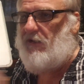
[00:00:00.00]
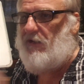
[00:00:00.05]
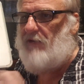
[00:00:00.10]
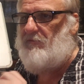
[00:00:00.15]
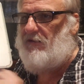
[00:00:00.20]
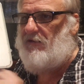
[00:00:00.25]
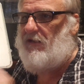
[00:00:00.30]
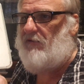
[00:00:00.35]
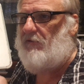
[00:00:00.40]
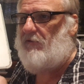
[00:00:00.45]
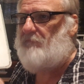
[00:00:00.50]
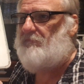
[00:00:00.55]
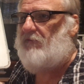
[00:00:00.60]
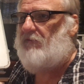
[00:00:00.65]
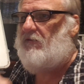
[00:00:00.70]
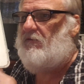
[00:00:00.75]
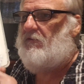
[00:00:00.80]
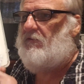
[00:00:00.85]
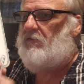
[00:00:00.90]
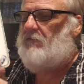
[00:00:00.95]
came together,
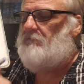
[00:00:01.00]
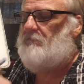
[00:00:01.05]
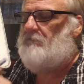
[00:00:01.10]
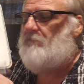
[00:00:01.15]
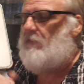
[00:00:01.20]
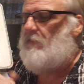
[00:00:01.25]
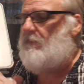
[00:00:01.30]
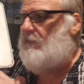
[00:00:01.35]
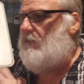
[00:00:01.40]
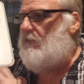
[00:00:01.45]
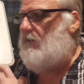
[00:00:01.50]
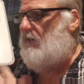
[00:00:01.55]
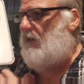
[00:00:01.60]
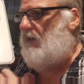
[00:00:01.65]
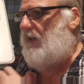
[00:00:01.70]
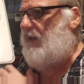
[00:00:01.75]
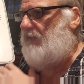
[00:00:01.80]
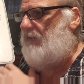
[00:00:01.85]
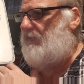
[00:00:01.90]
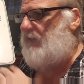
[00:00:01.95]

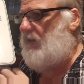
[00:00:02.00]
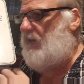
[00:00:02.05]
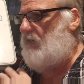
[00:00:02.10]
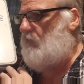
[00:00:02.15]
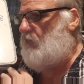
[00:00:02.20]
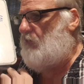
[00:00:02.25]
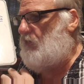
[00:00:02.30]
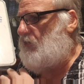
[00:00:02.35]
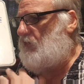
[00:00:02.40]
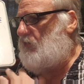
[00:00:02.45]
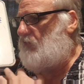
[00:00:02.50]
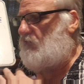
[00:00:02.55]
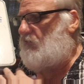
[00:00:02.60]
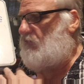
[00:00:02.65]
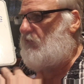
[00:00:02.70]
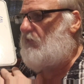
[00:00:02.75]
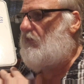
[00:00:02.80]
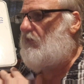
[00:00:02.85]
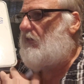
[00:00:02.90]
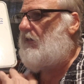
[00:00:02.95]
and they were
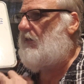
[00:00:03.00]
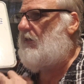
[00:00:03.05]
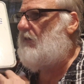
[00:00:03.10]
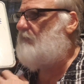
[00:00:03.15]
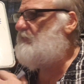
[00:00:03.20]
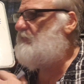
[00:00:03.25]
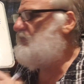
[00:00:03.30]
in a